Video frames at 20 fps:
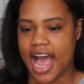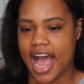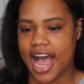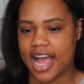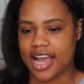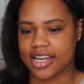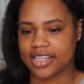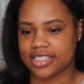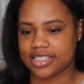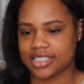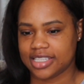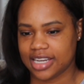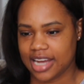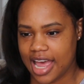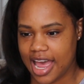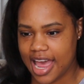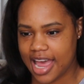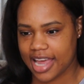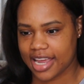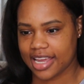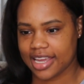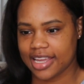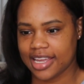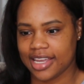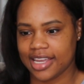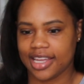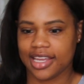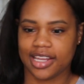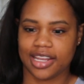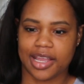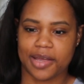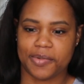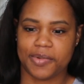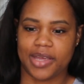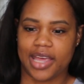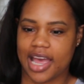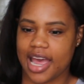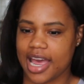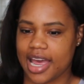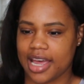Our snack that
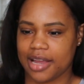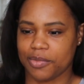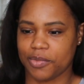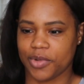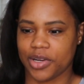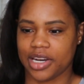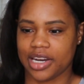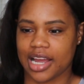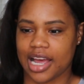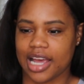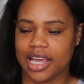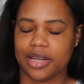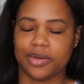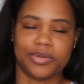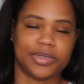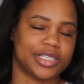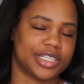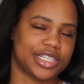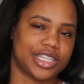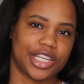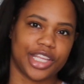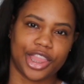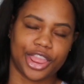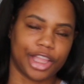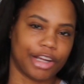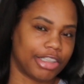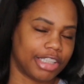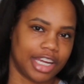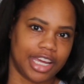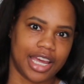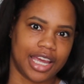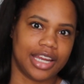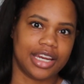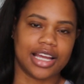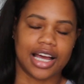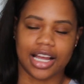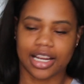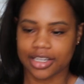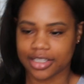we had one night was $38.